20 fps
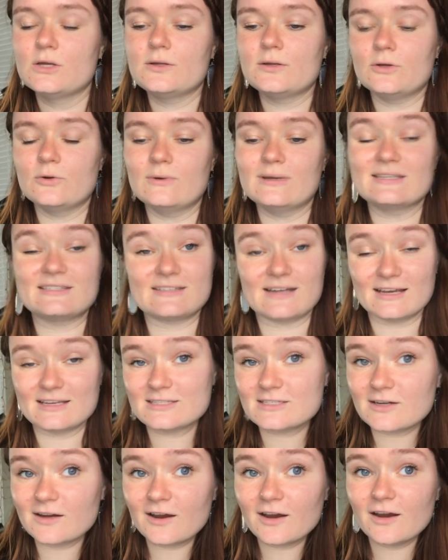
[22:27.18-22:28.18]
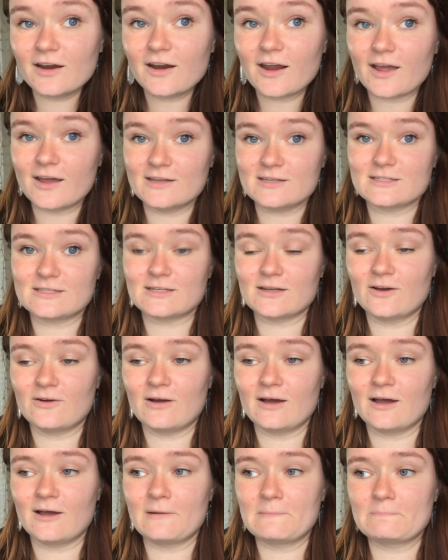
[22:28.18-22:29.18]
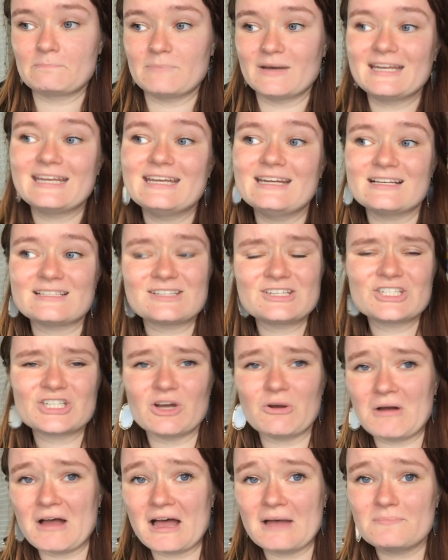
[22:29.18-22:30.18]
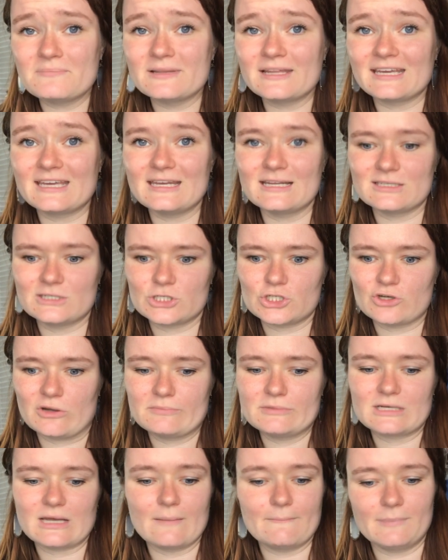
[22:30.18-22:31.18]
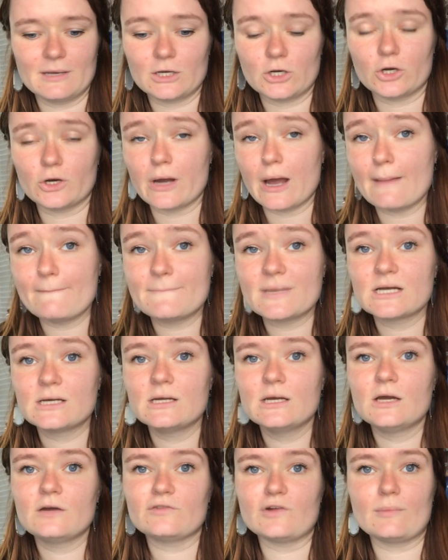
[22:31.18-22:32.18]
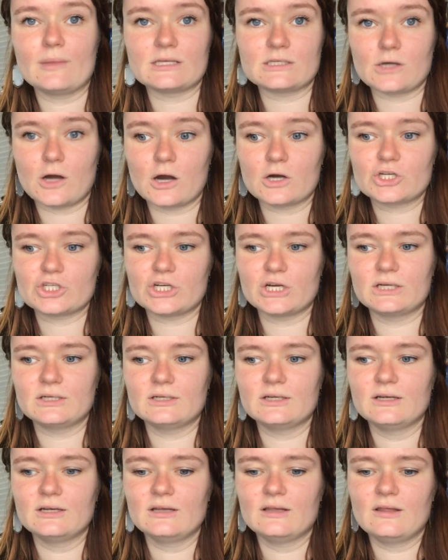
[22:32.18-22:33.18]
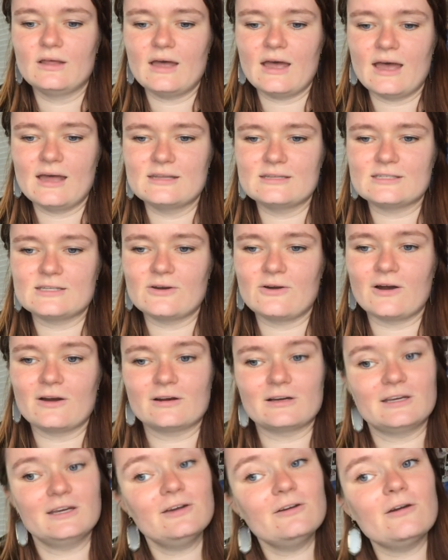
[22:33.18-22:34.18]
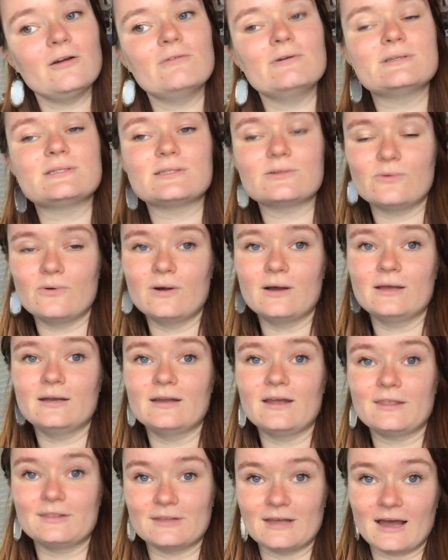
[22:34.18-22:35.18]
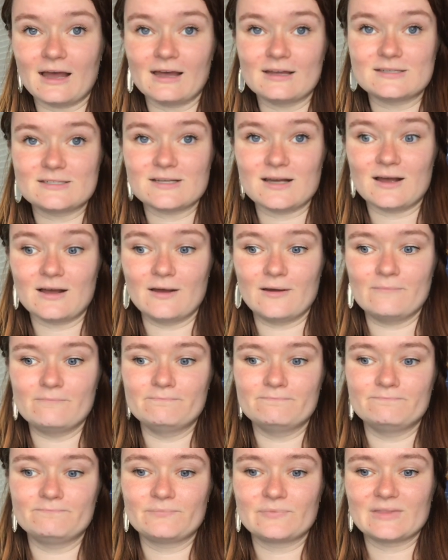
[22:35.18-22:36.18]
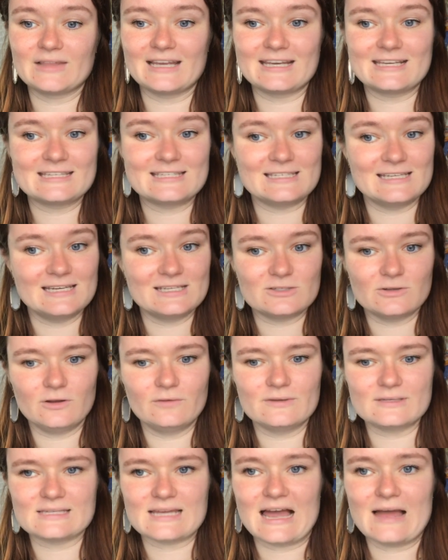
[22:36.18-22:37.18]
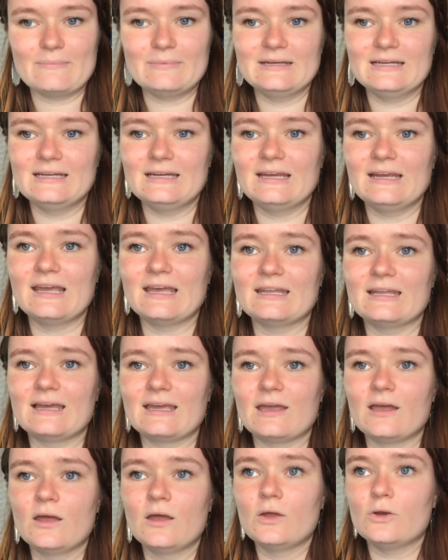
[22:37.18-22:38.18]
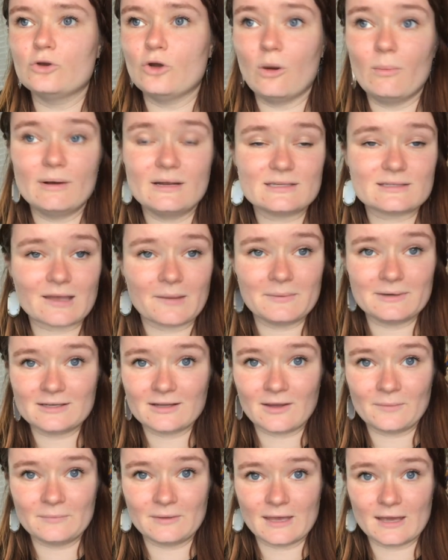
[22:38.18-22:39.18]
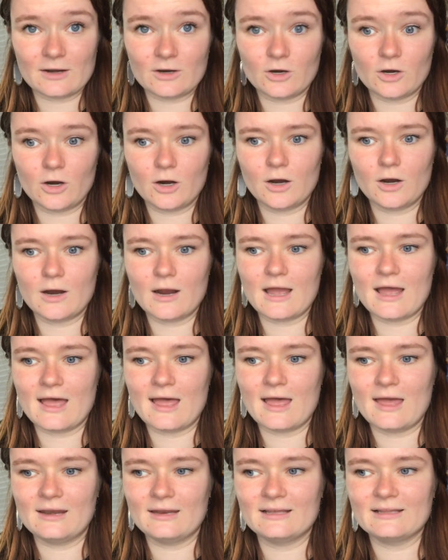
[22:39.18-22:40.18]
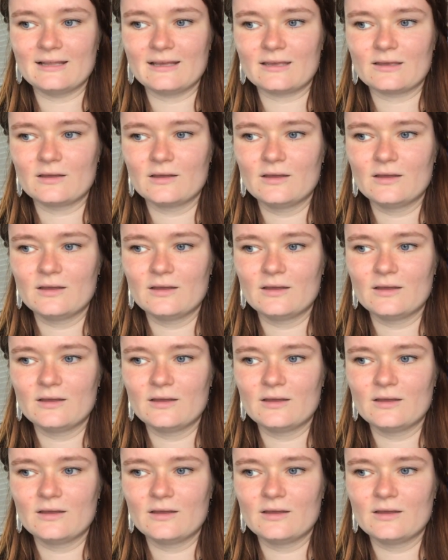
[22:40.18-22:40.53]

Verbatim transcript: who is nice to her and so uh, but he doesn't show up like he doesn't show up to come pick her up from this auction and so our hero is the one that um, like sees all this happening and like nobody's coming to come get her and he like